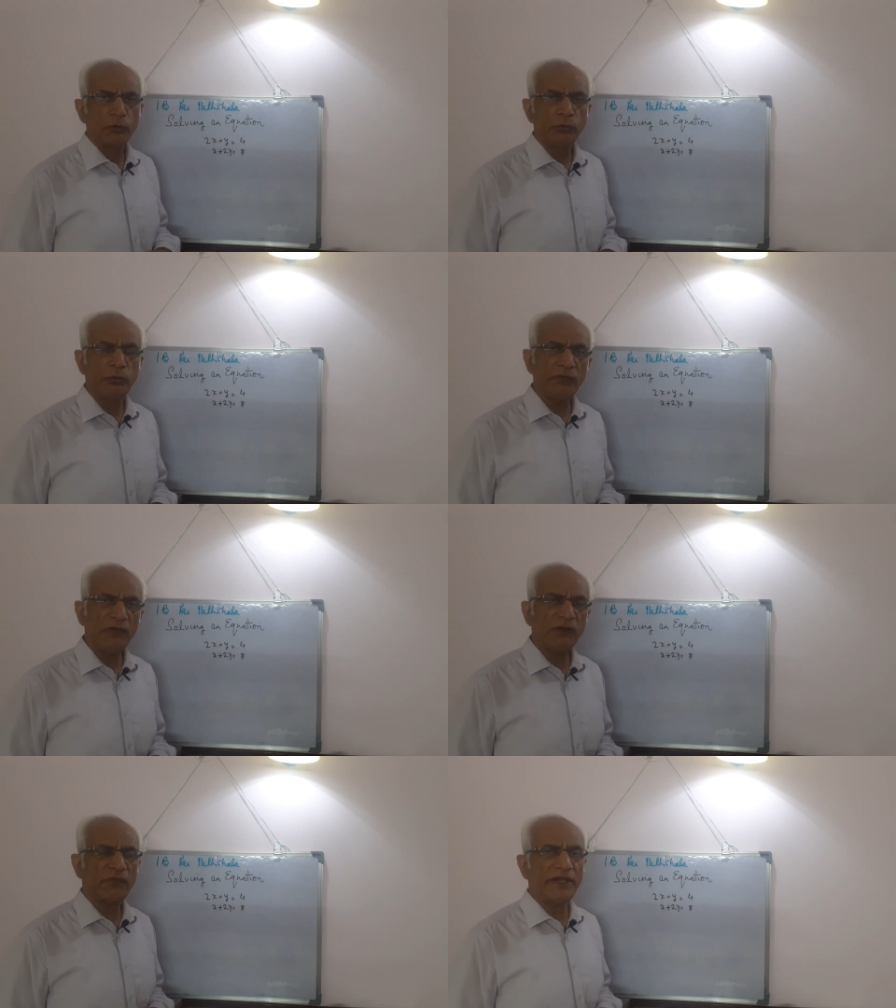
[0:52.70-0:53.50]
we
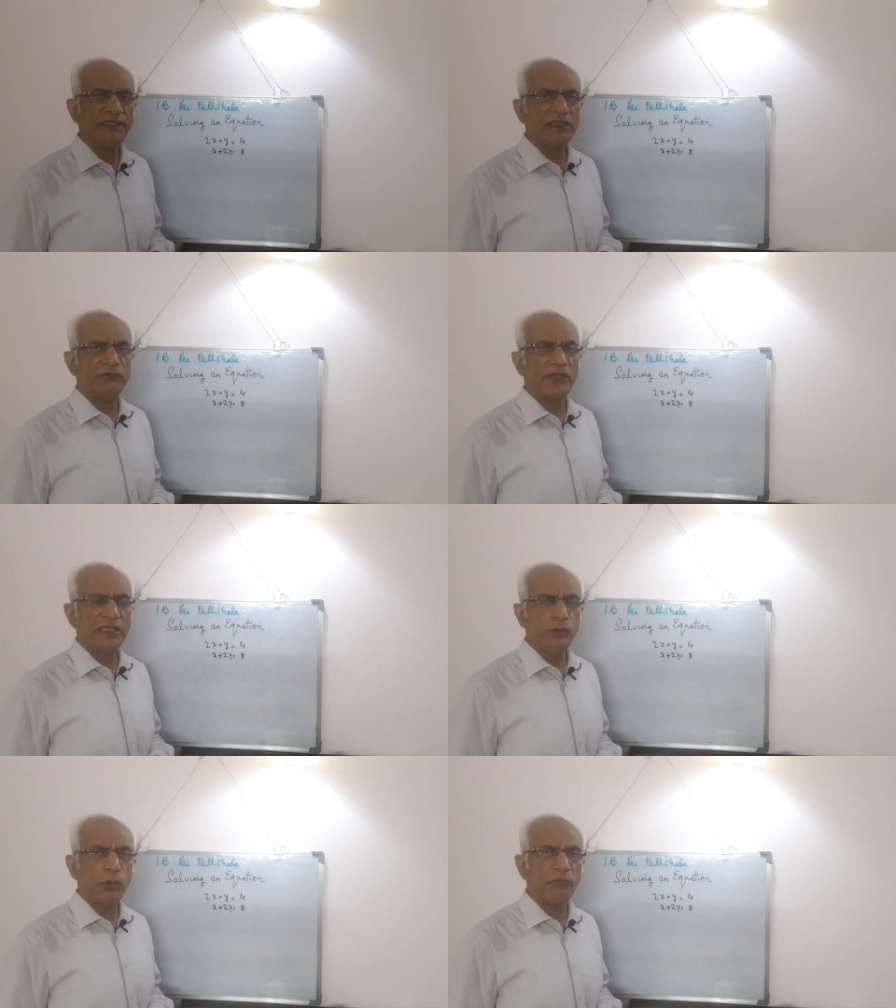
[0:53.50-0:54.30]
will find the
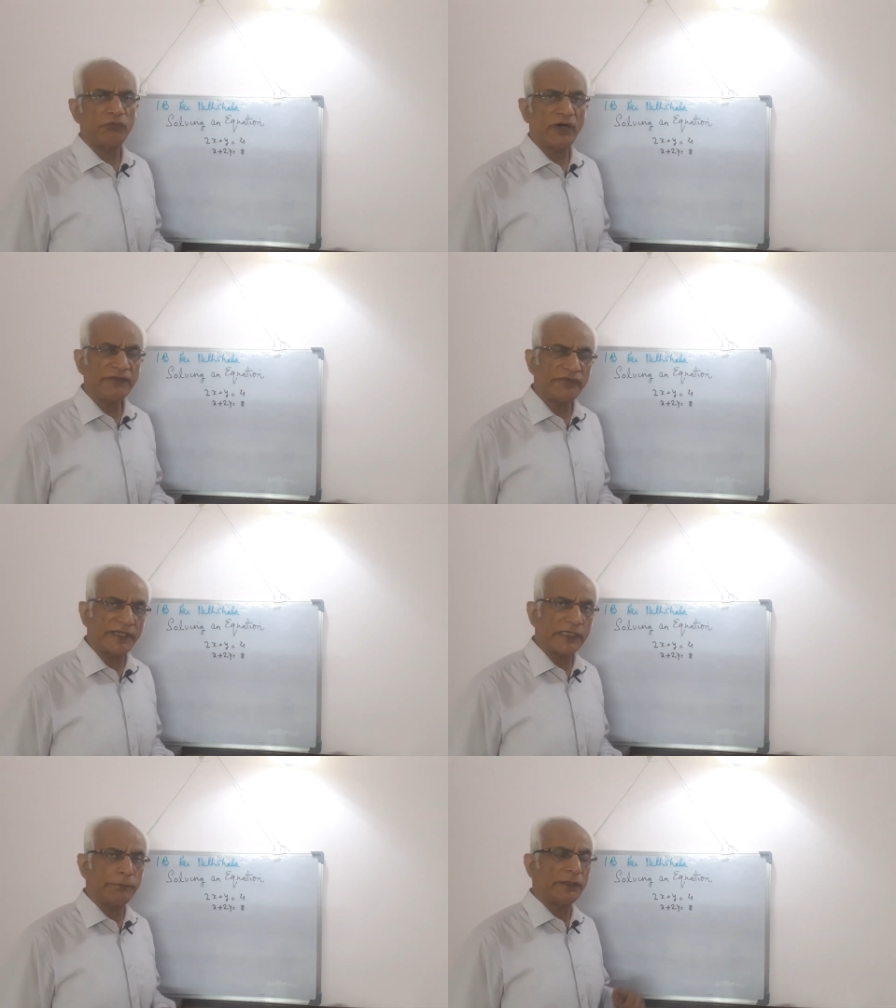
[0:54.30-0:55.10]
value of one
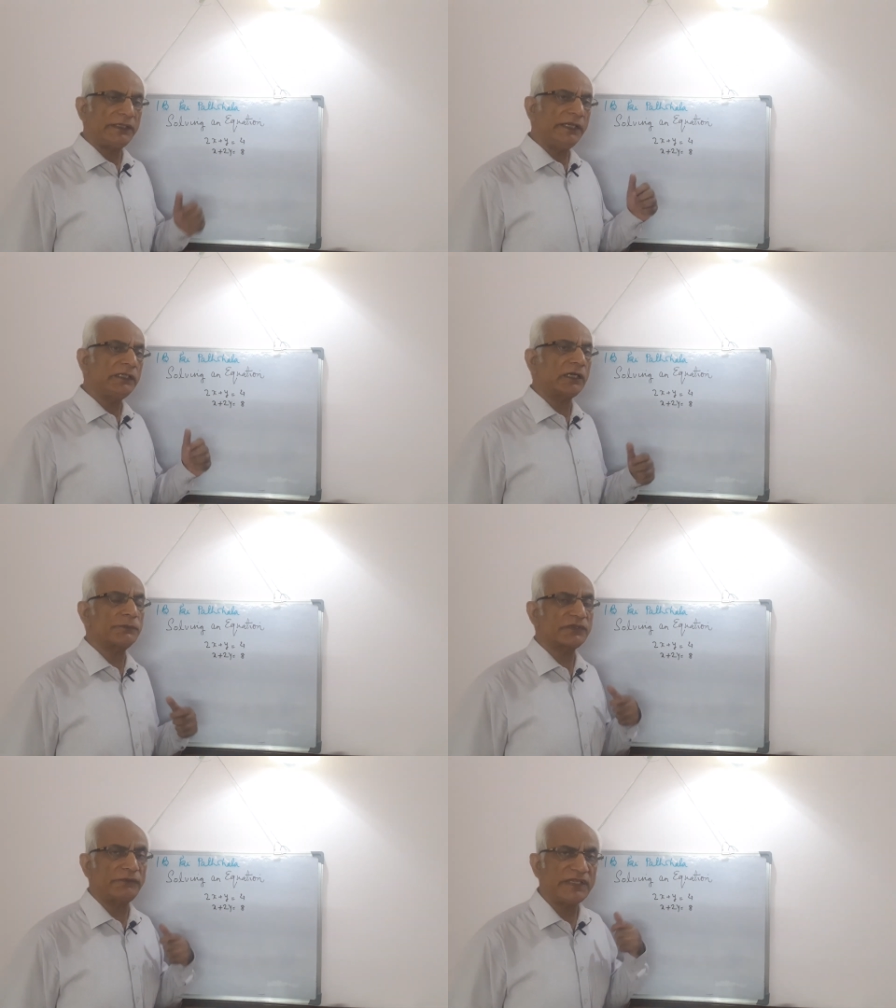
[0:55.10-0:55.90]
variable in
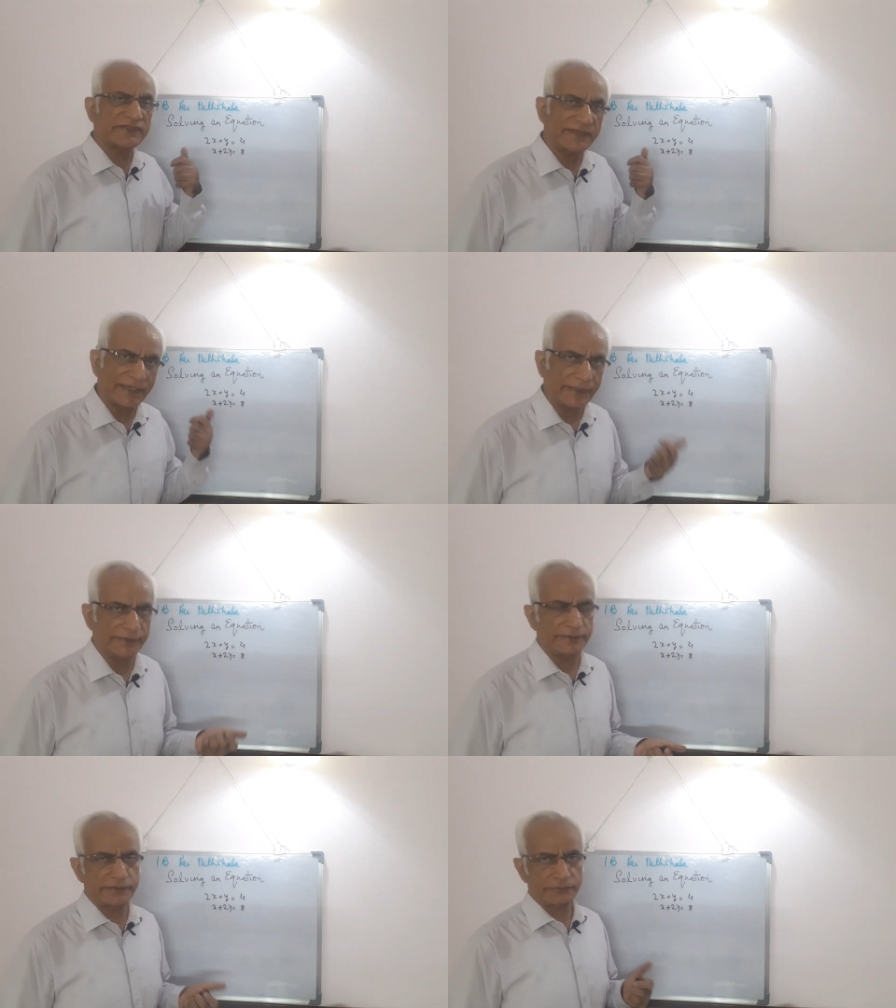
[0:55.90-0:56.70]
terms of the
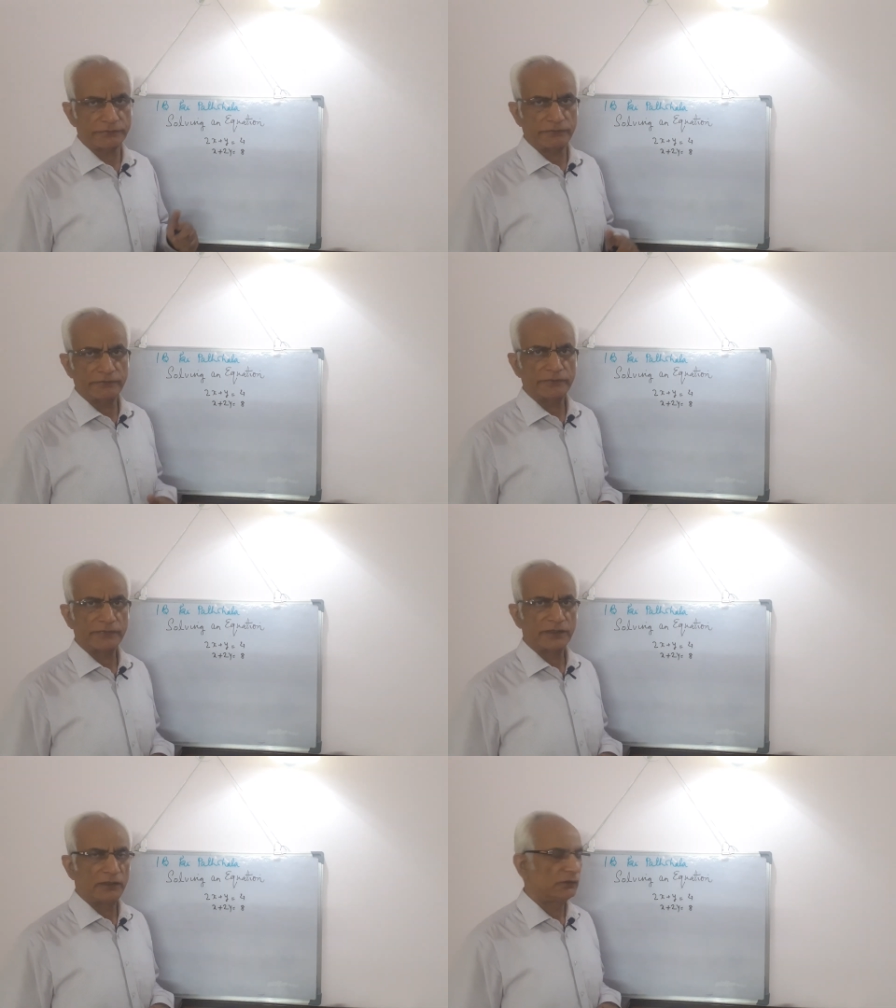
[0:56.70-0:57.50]
second.
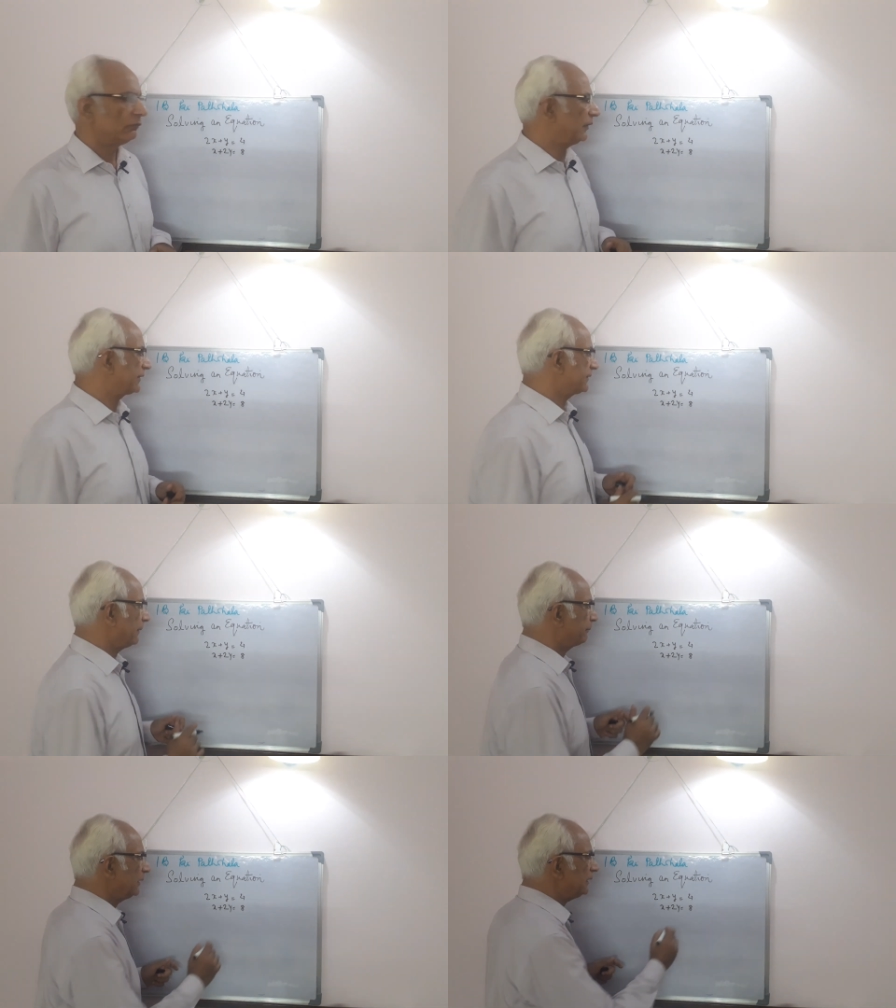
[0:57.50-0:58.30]
For
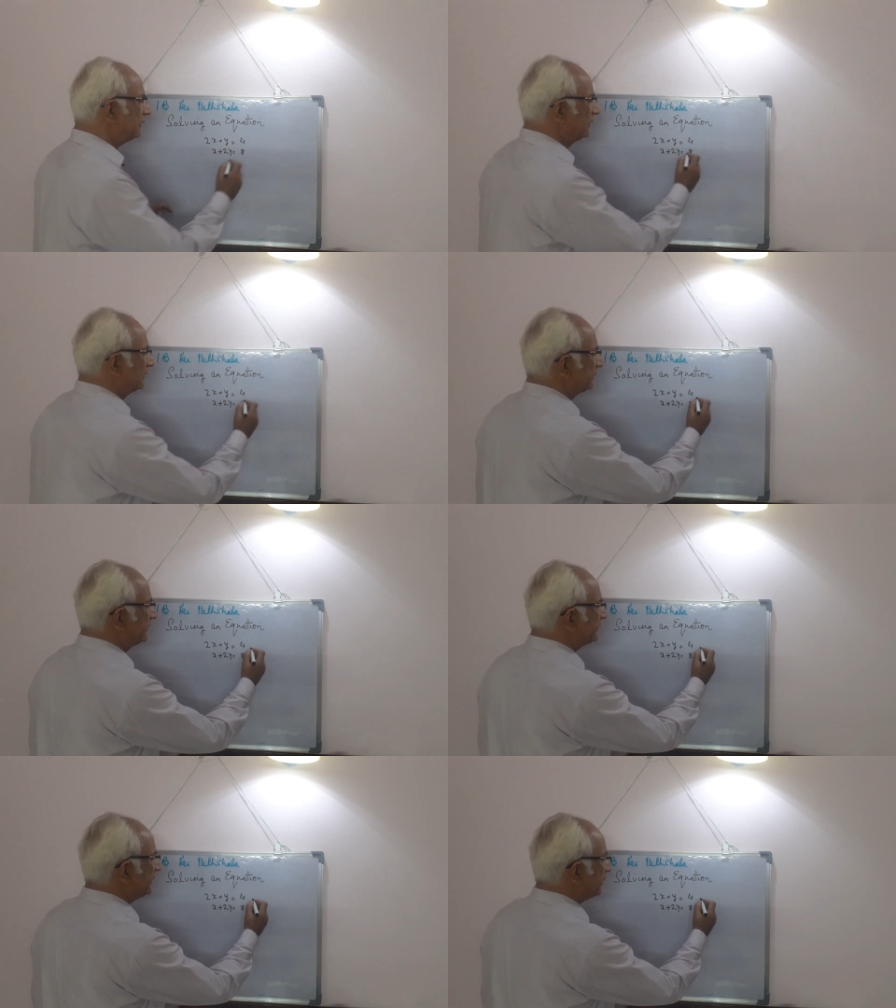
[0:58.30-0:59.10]
example, this is